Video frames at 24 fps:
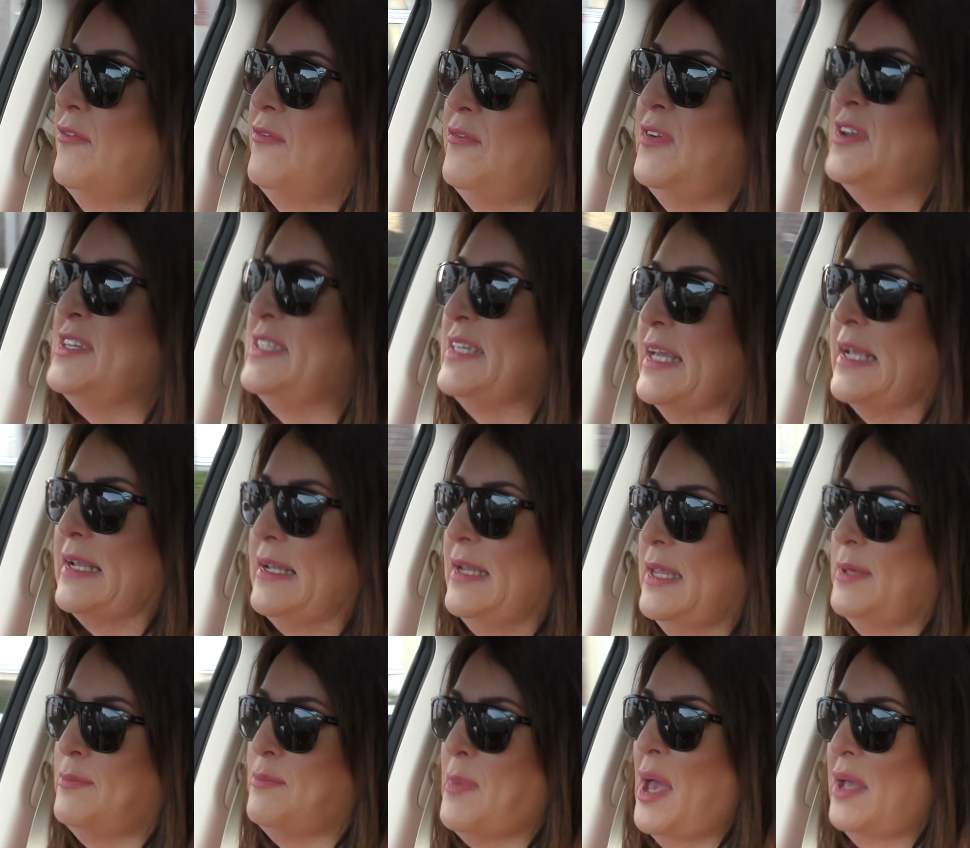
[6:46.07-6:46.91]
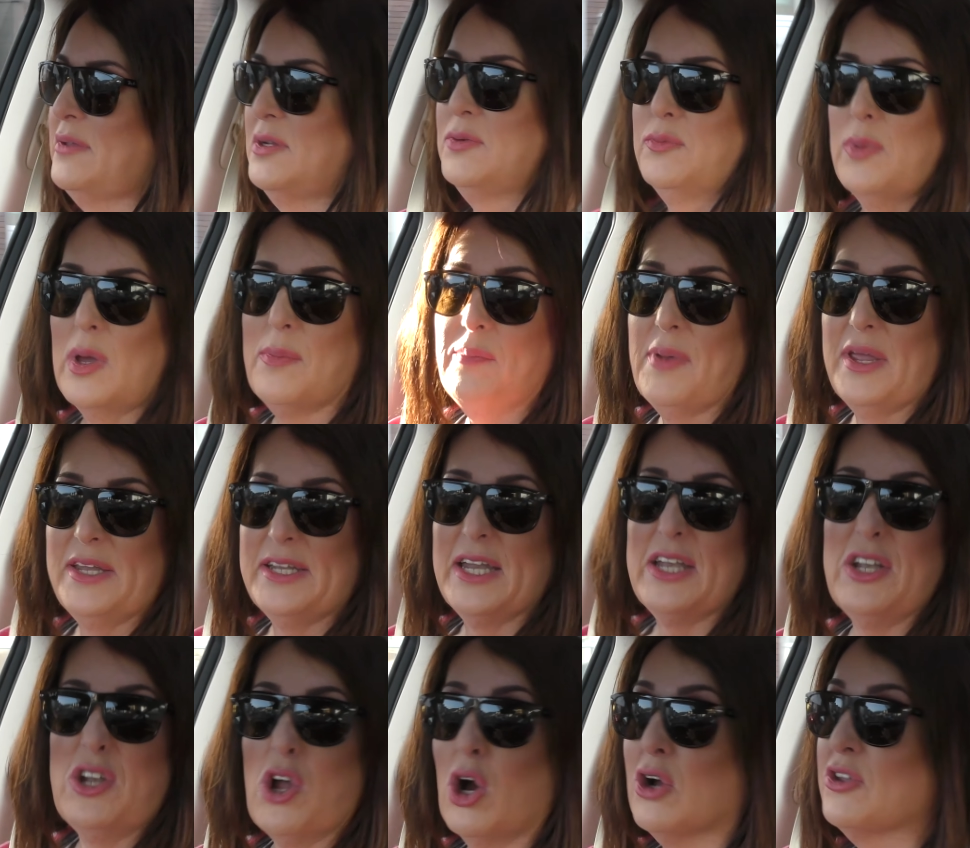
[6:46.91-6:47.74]
Physically, men and
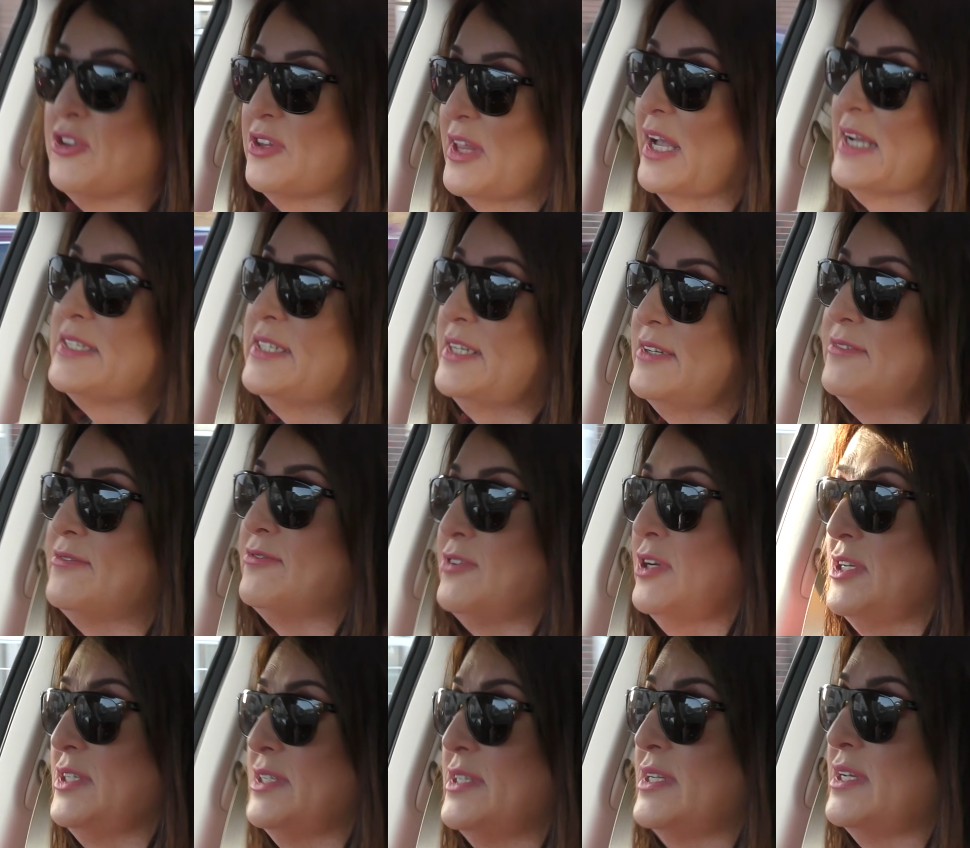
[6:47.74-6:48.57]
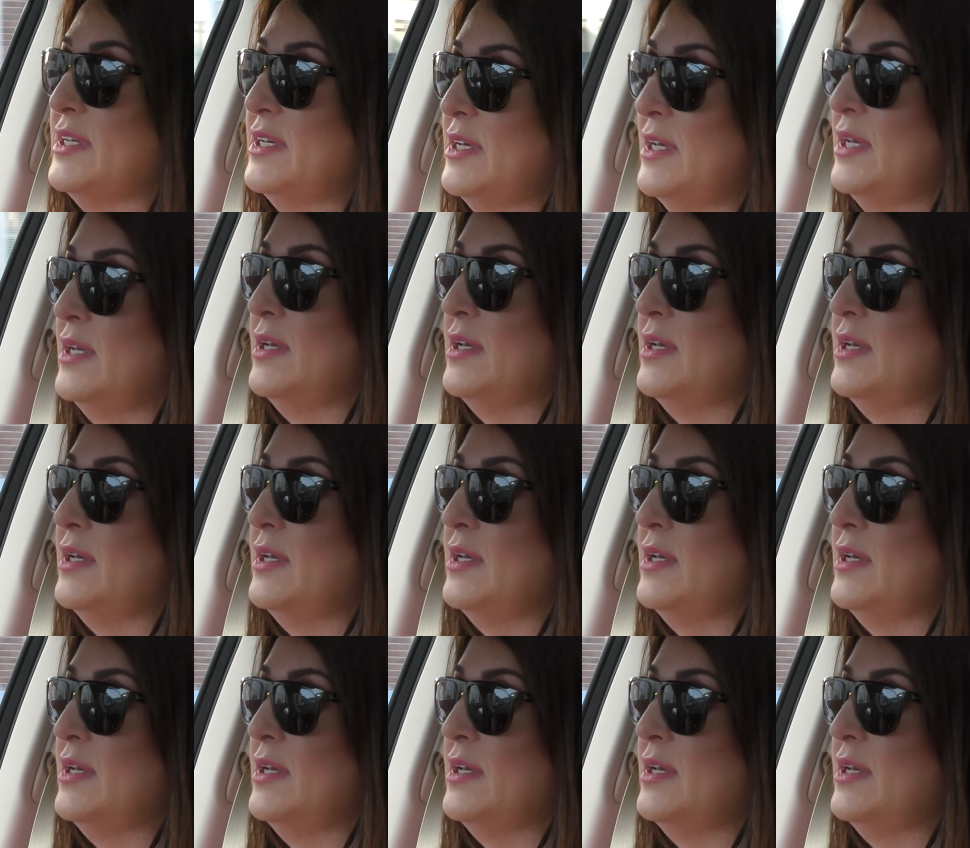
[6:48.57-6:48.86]
women are not that different.